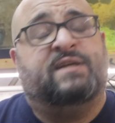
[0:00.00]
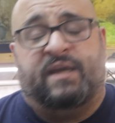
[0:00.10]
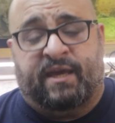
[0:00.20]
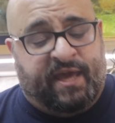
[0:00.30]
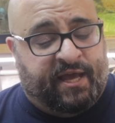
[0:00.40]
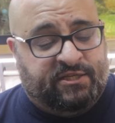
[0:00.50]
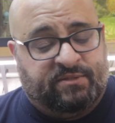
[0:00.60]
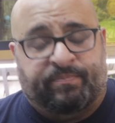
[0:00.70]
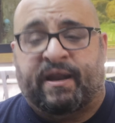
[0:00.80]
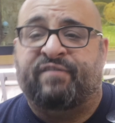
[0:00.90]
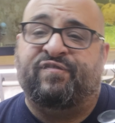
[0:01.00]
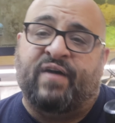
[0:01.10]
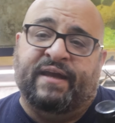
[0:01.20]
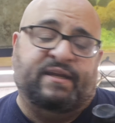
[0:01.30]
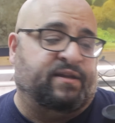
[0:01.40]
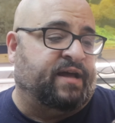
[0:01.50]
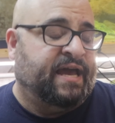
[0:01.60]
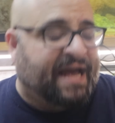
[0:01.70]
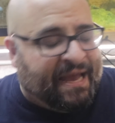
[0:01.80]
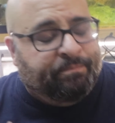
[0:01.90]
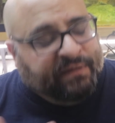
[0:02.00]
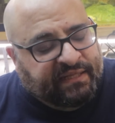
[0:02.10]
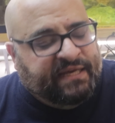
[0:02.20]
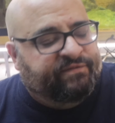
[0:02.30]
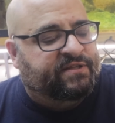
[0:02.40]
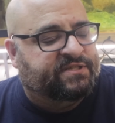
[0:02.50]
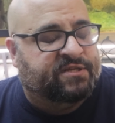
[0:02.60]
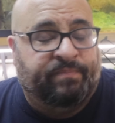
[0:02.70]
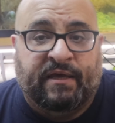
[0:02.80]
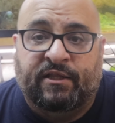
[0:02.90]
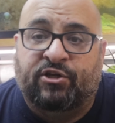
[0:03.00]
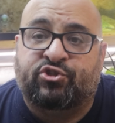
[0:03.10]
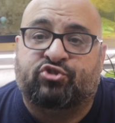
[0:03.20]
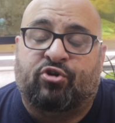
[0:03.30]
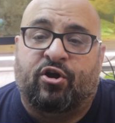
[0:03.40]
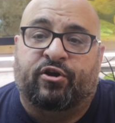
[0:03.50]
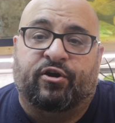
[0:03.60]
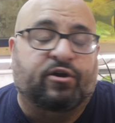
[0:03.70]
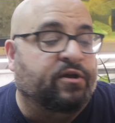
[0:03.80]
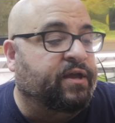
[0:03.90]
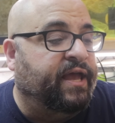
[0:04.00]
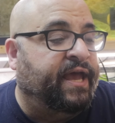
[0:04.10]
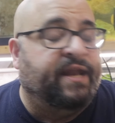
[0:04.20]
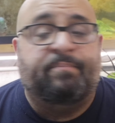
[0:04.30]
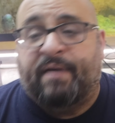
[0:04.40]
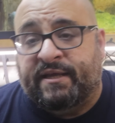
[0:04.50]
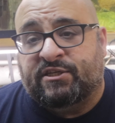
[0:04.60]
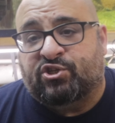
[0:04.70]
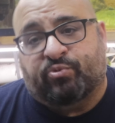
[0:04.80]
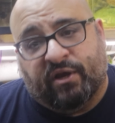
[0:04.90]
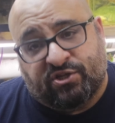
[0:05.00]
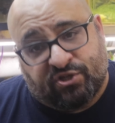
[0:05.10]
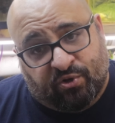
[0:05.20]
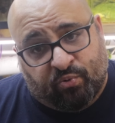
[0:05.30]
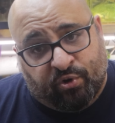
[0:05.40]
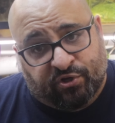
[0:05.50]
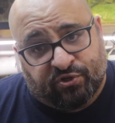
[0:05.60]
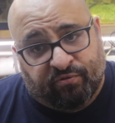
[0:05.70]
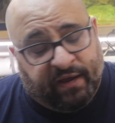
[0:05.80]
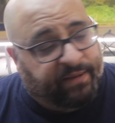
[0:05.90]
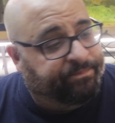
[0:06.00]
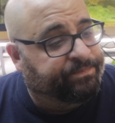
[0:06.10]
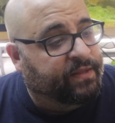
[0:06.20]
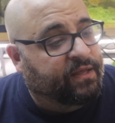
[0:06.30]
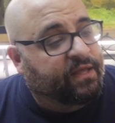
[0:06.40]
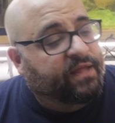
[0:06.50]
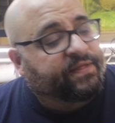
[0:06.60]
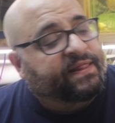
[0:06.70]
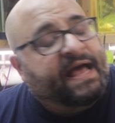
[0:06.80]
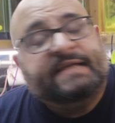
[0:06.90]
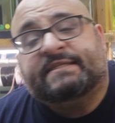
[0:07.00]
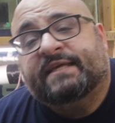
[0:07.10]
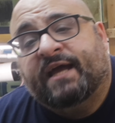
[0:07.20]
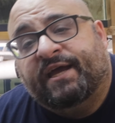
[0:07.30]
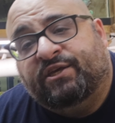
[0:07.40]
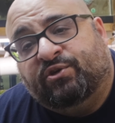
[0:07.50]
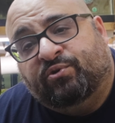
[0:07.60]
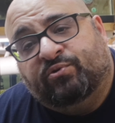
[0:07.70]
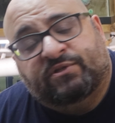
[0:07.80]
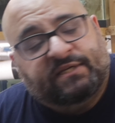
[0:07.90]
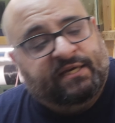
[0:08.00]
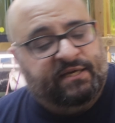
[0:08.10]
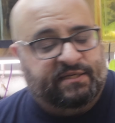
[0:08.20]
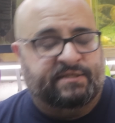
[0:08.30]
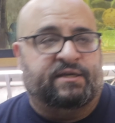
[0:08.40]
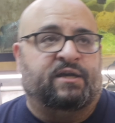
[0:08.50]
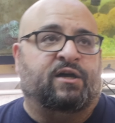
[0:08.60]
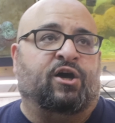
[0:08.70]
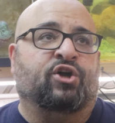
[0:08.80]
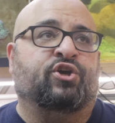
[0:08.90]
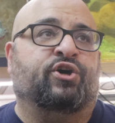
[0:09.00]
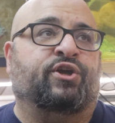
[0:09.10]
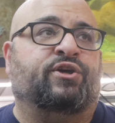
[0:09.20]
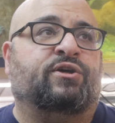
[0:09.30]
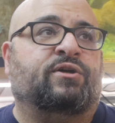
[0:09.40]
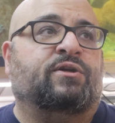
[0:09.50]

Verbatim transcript: to Ich-X, but I find it, I believe it's to be a little stronger, and in my situation it works great. The last thing I use is a good